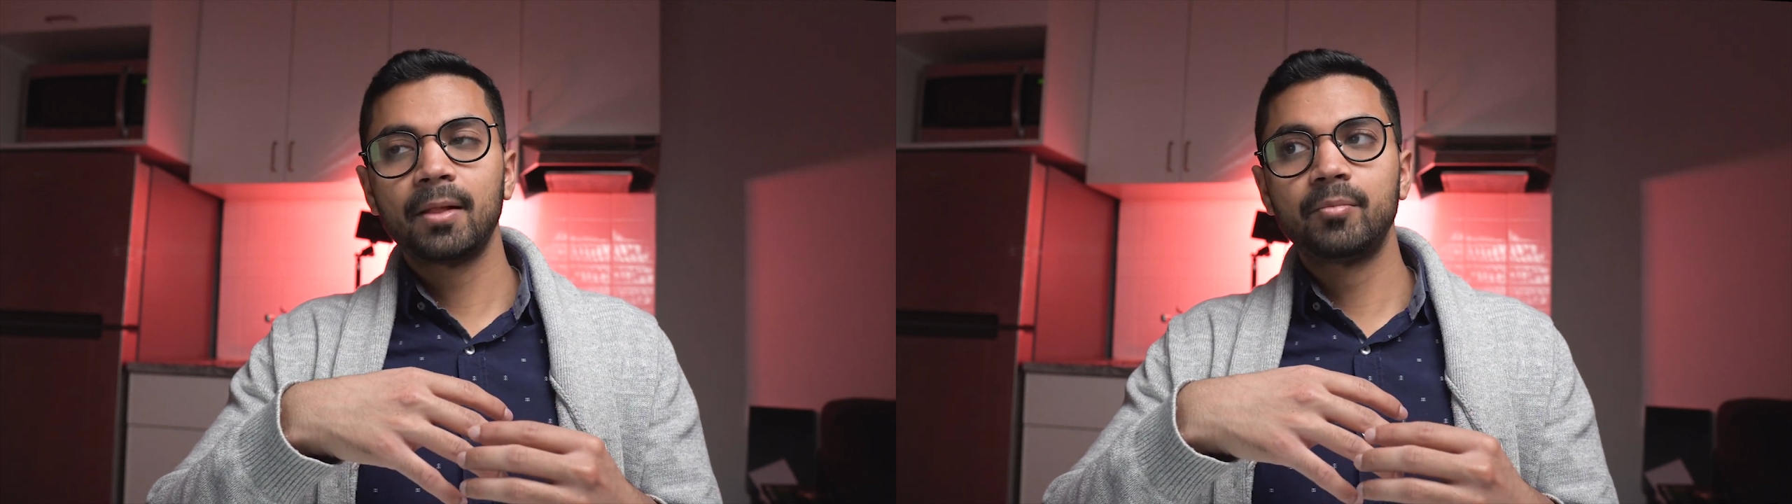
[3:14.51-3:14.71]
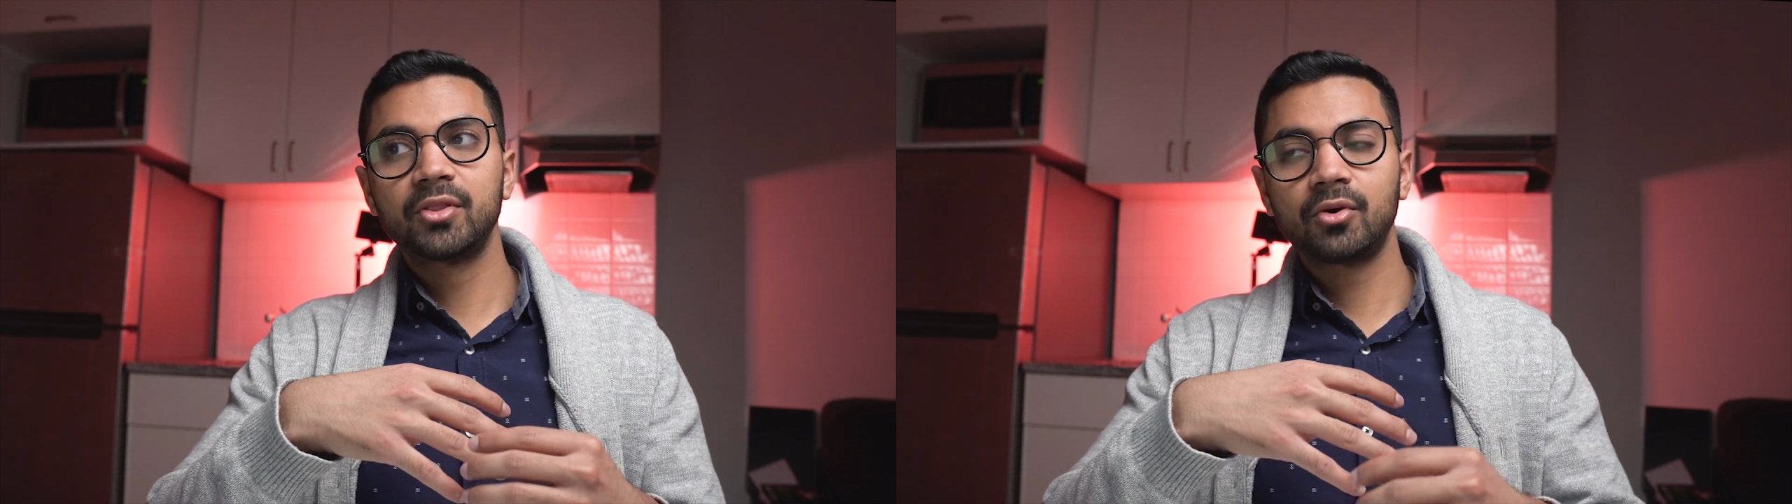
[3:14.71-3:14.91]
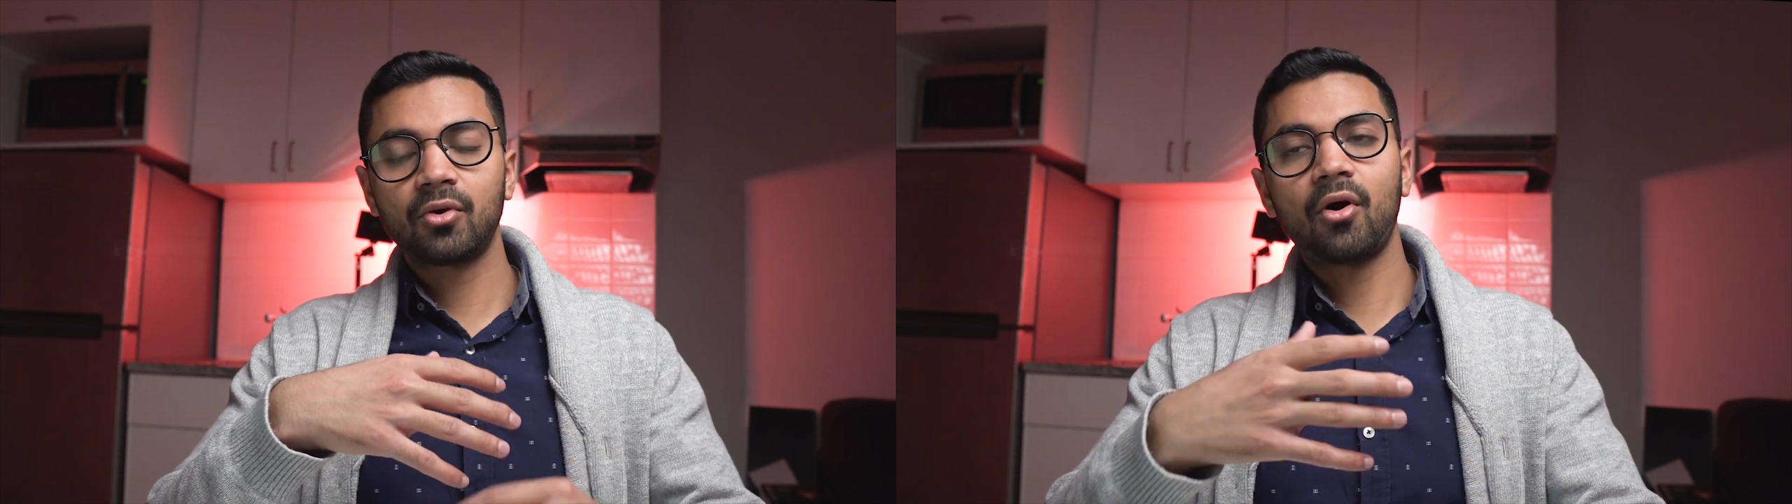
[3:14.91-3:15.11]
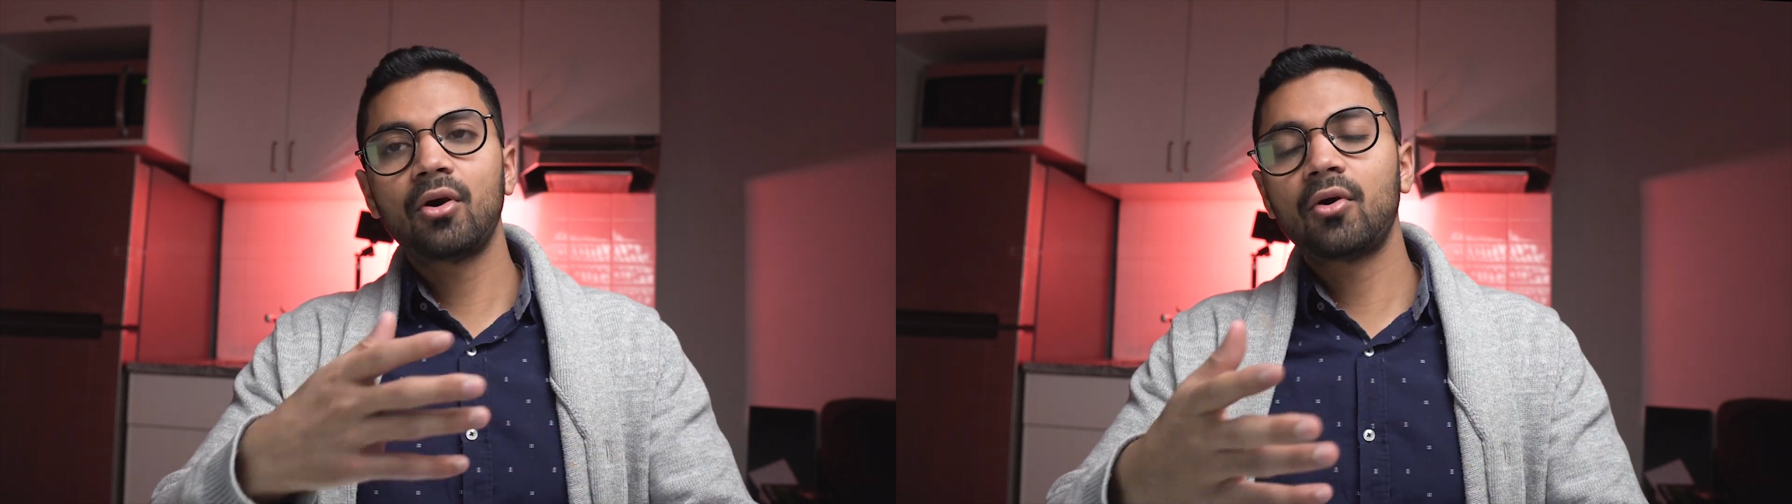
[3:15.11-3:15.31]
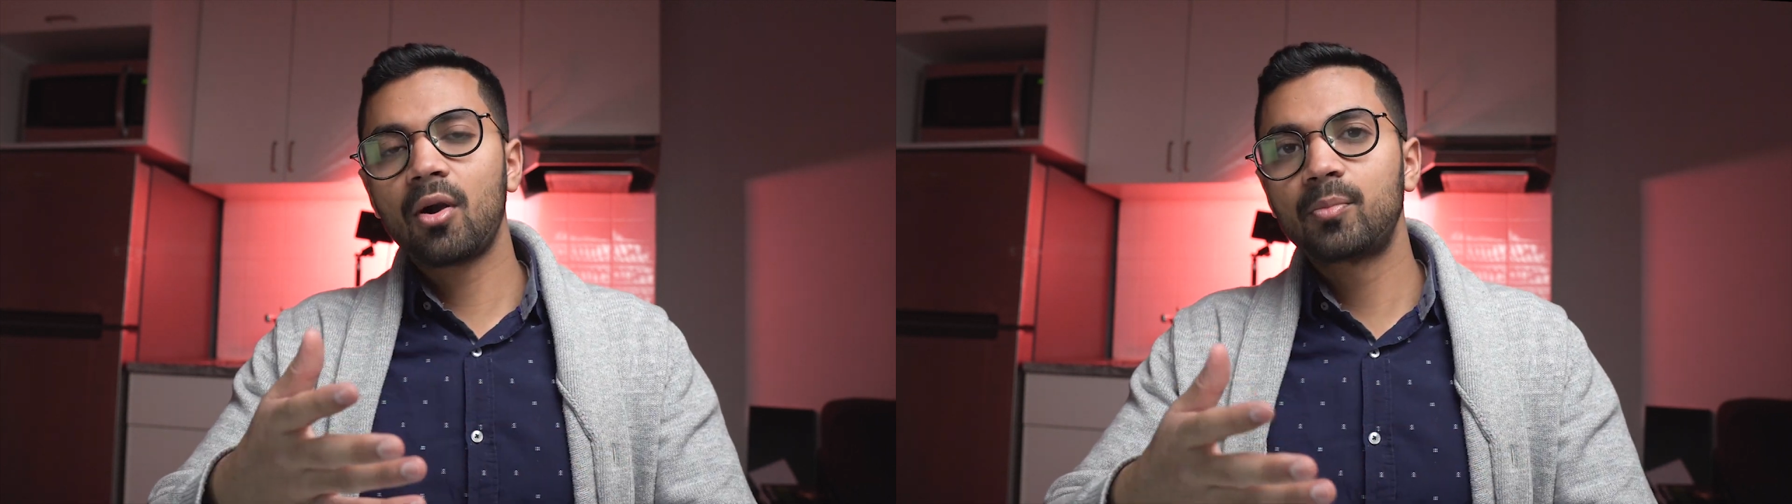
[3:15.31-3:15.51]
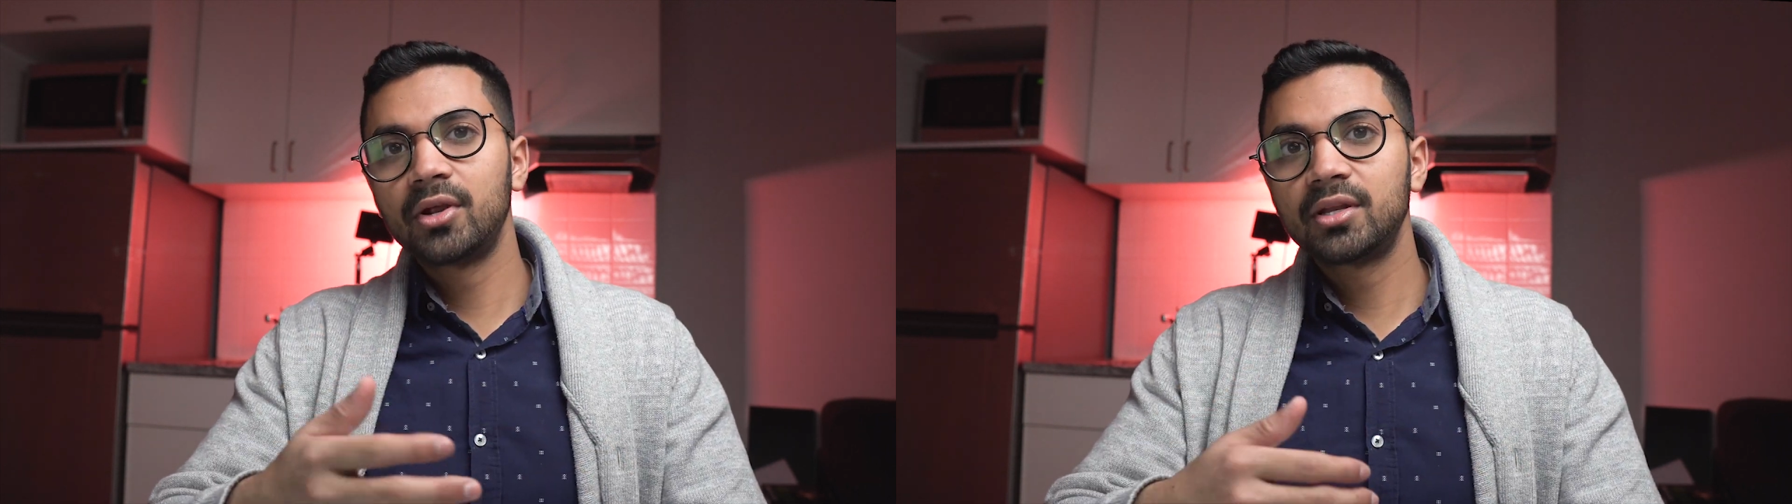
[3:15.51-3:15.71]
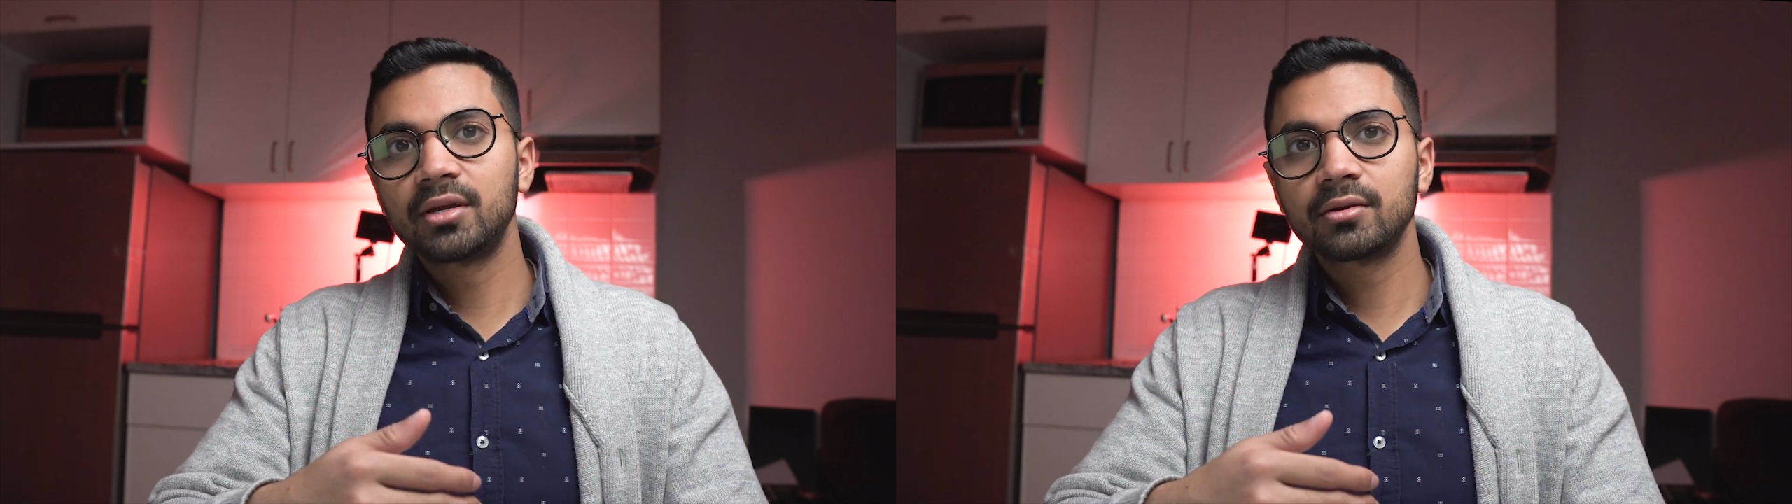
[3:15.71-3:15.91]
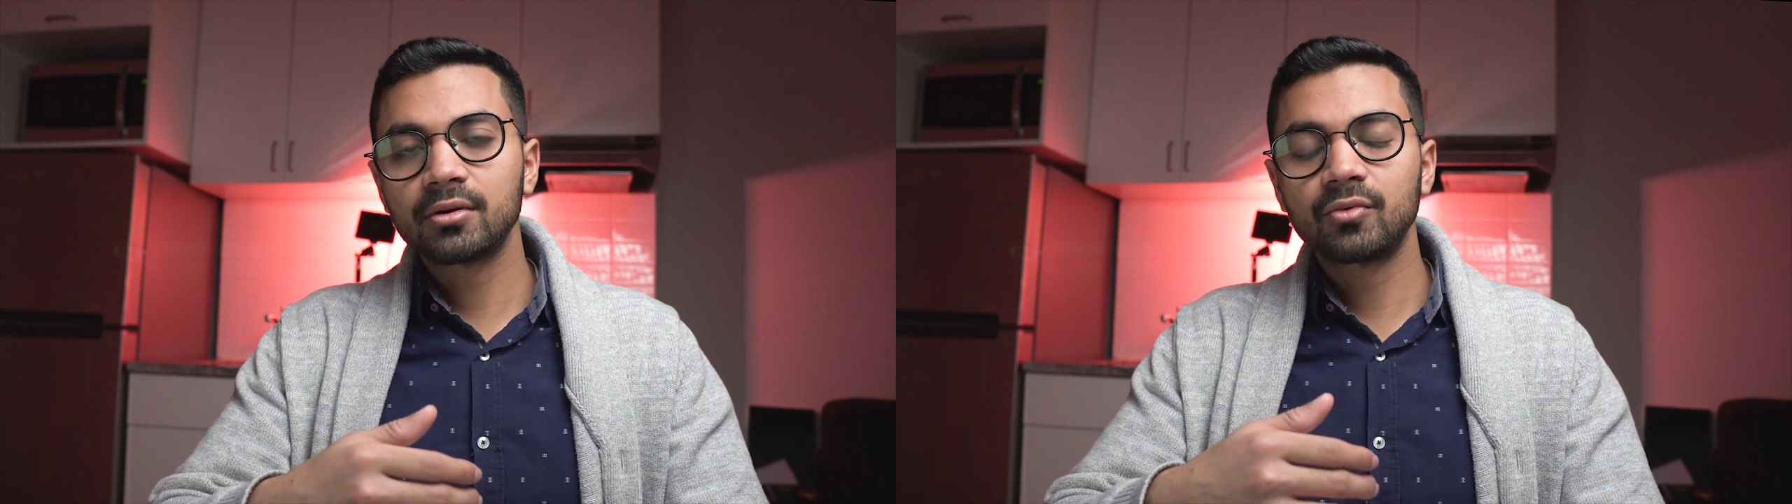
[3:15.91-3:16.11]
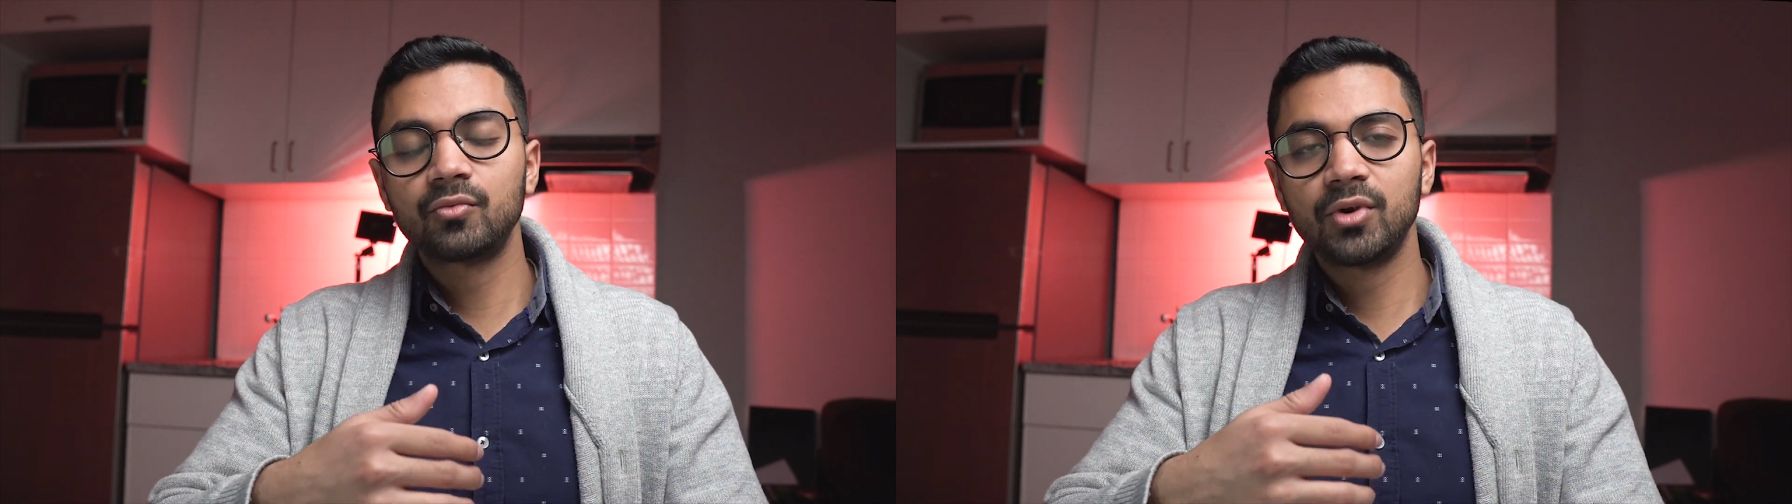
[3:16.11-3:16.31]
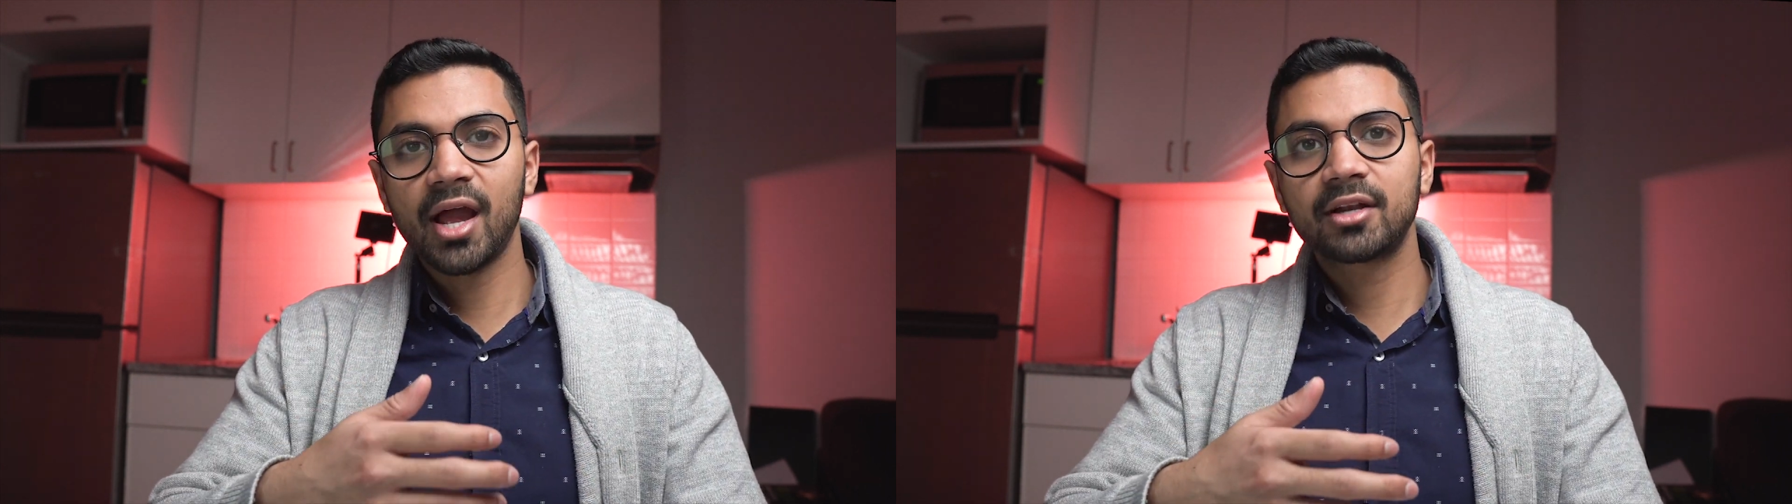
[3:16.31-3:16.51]
But there are operating
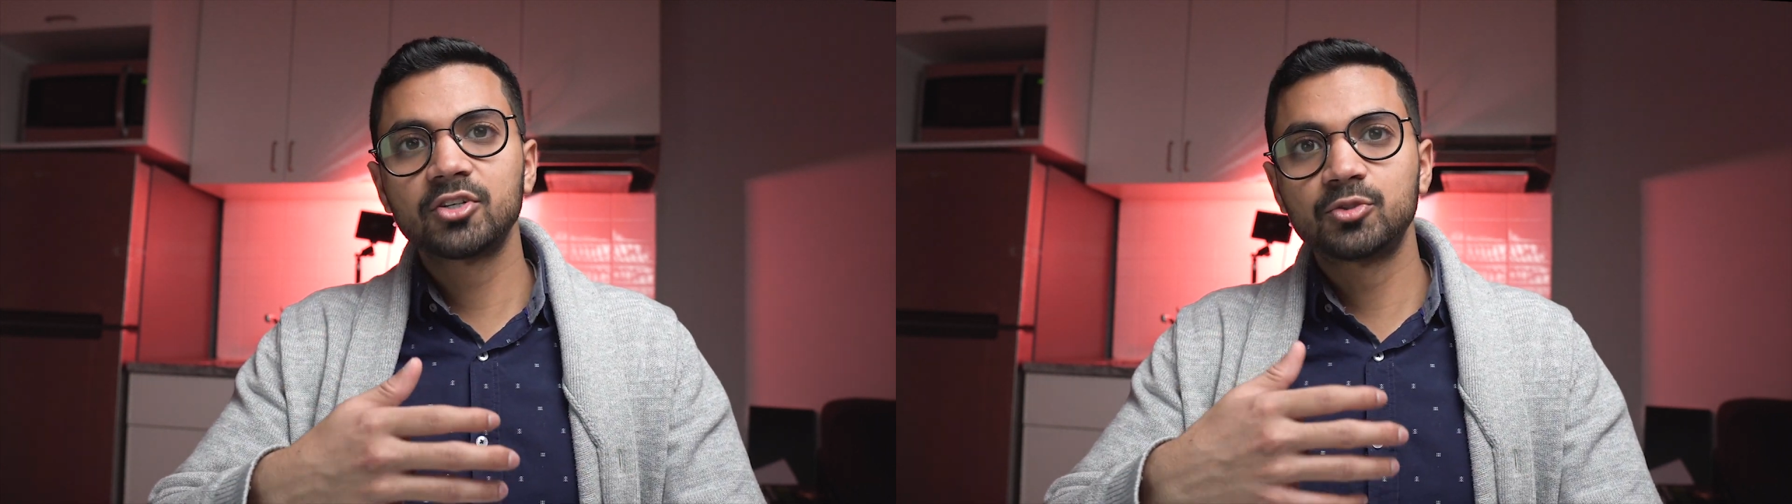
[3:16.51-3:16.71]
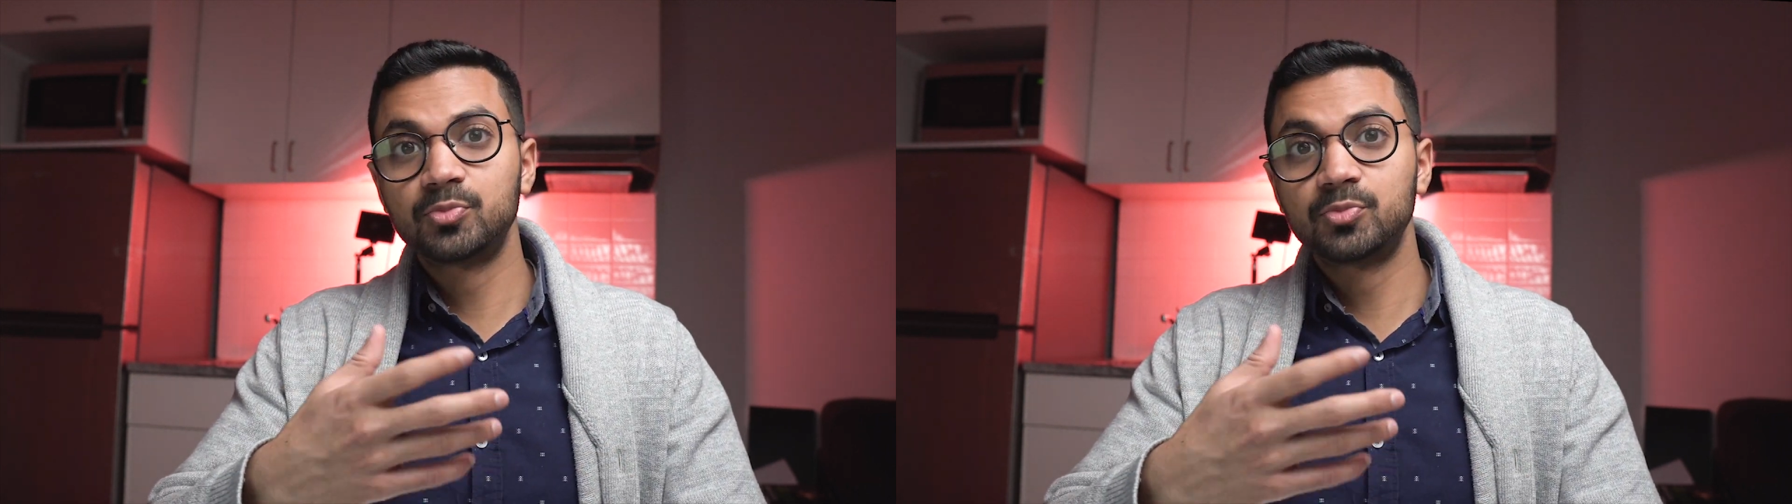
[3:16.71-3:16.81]
reactors,